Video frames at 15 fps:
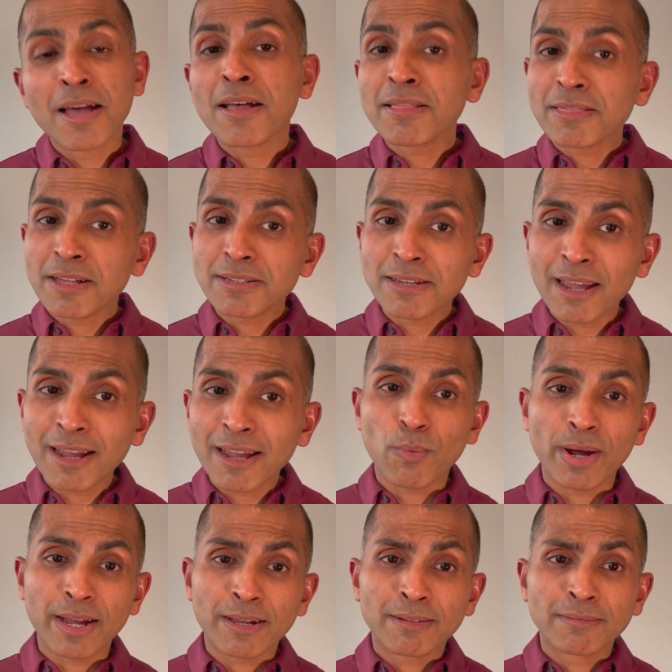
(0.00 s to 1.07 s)
The
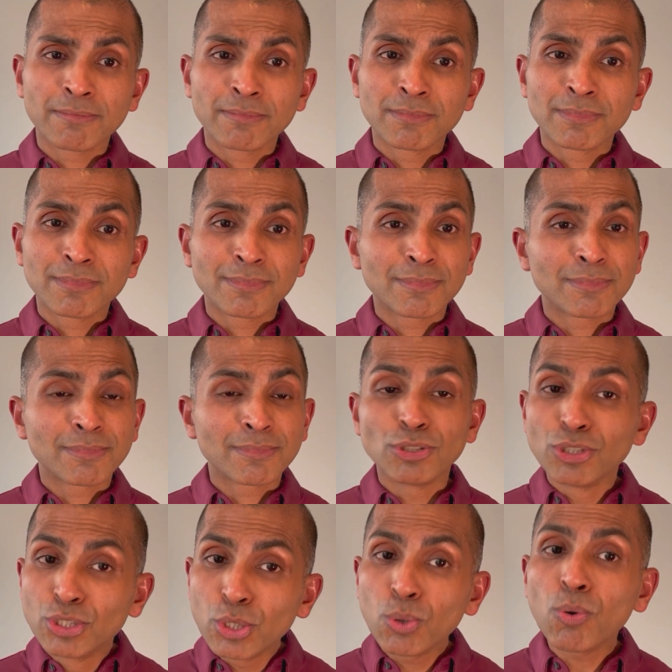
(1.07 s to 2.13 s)
takeaway:
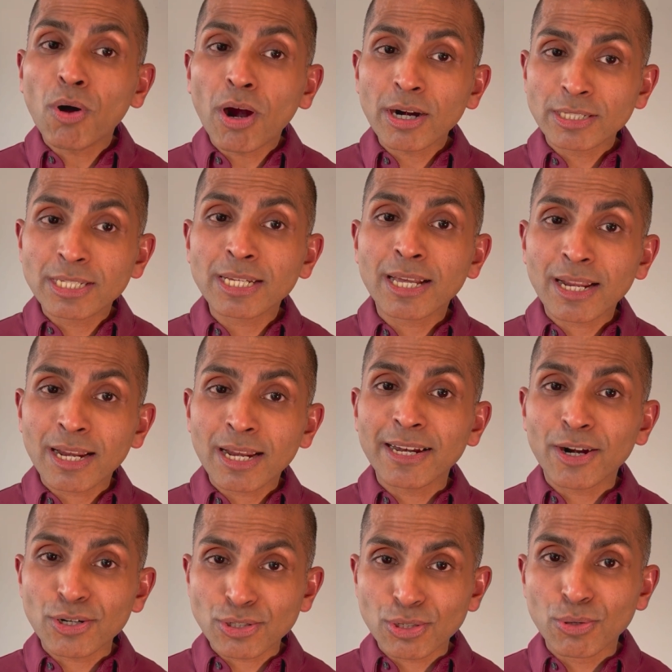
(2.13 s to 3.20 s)
do articulate
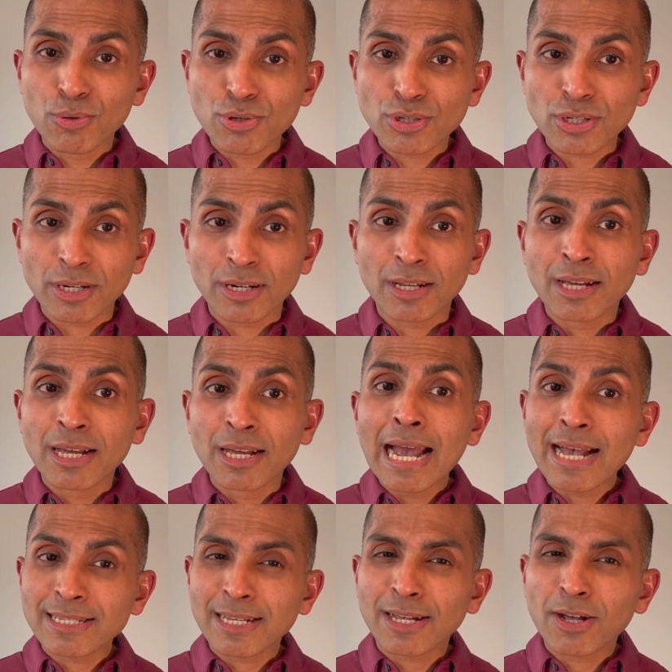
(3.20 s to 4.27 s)
our solution
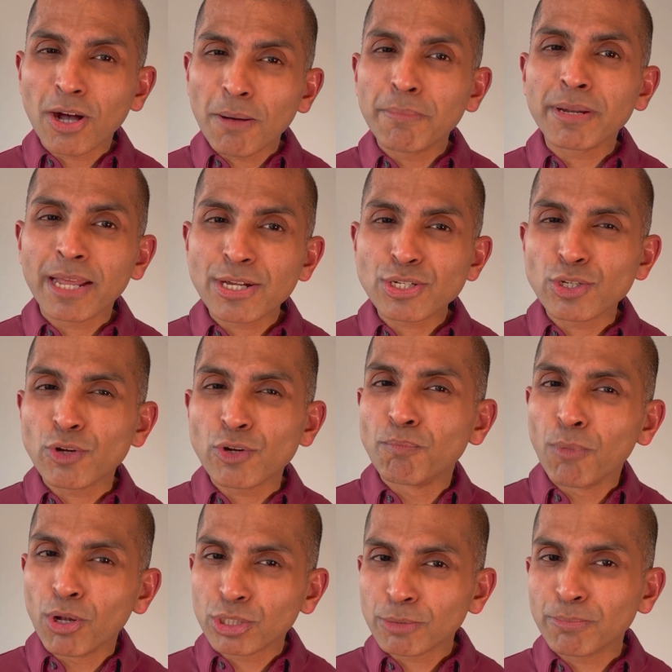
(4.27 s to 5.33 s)
as a combination of
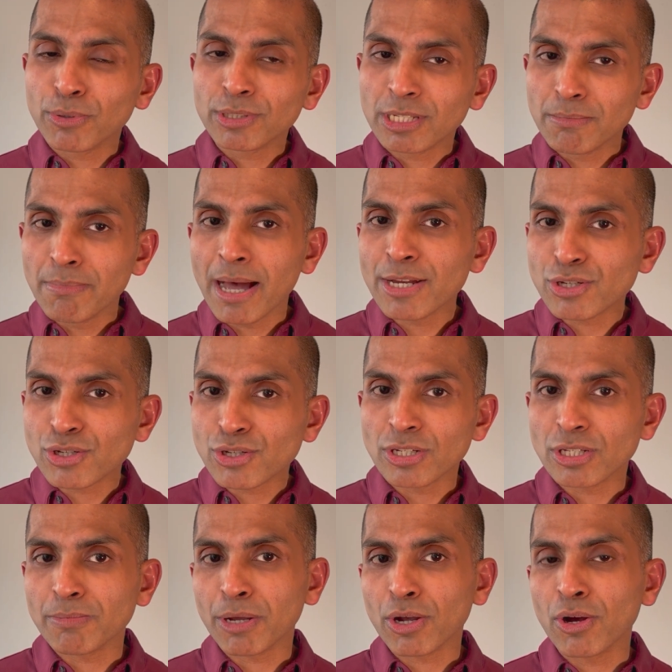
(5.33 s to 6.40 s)
multiple dimensions
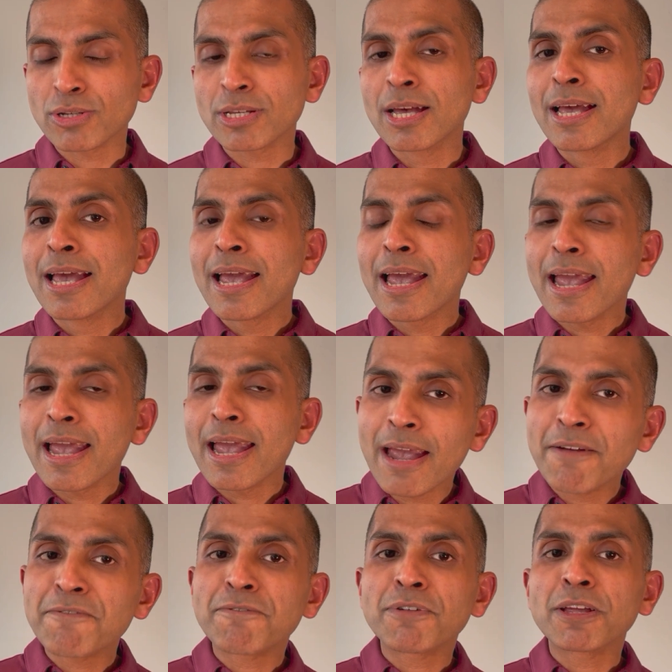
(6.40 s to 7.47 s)
because
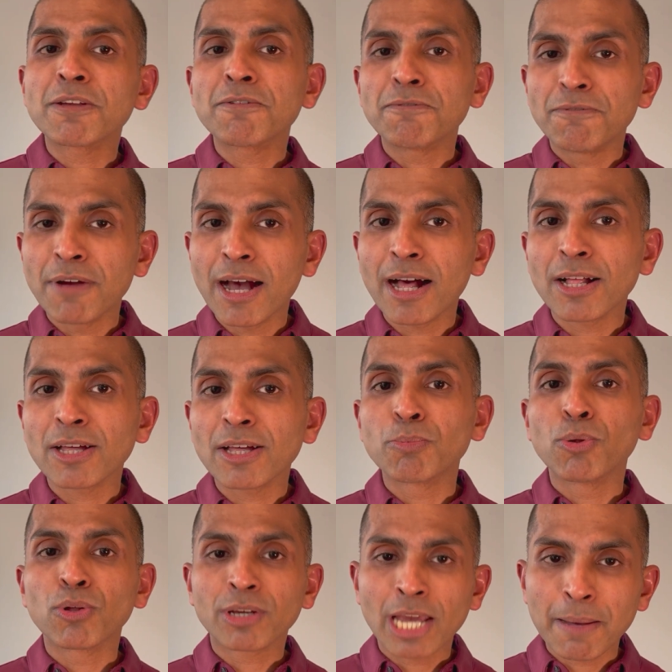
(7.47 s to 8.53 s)
every
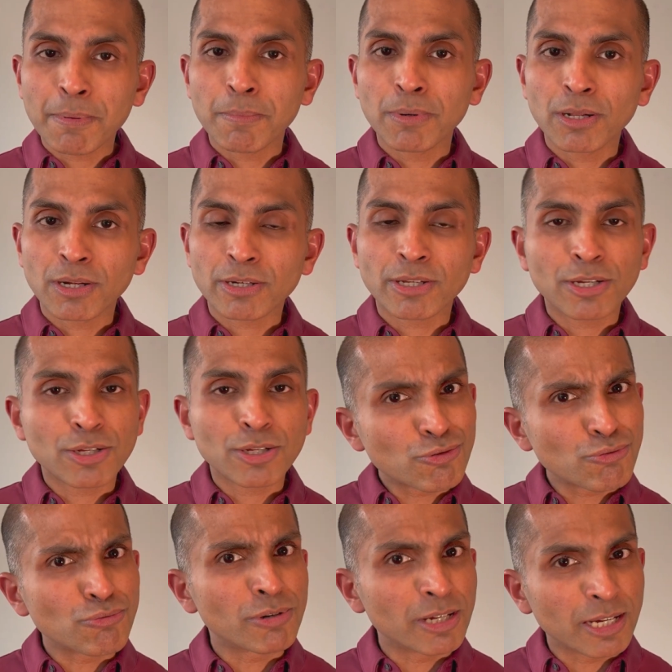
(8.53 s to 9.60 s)
valuable capability
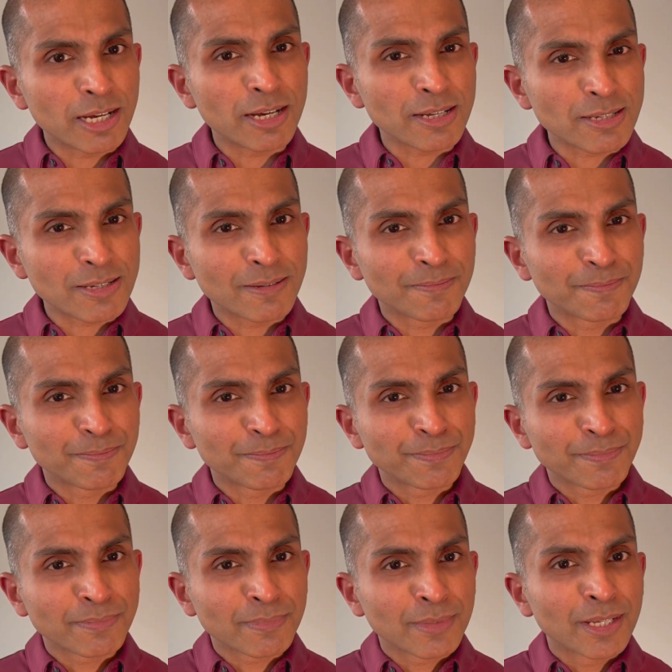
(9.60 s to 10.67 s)
truly is.
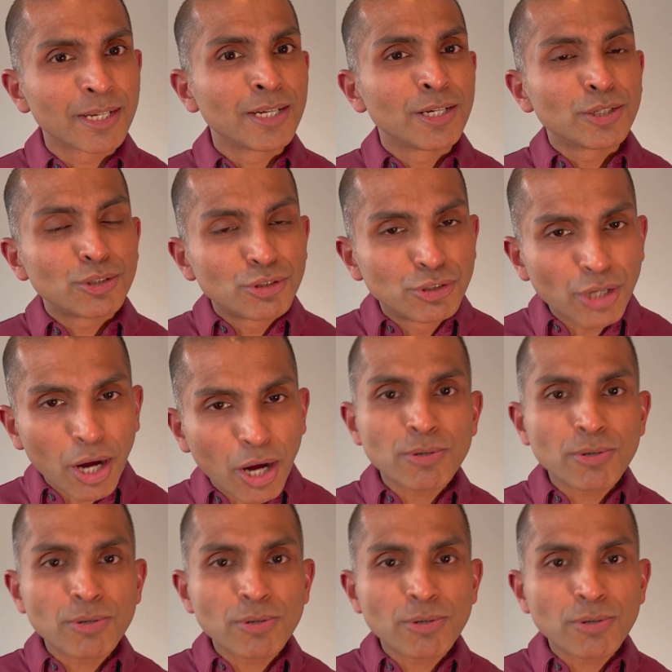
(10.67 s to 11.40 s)
Don't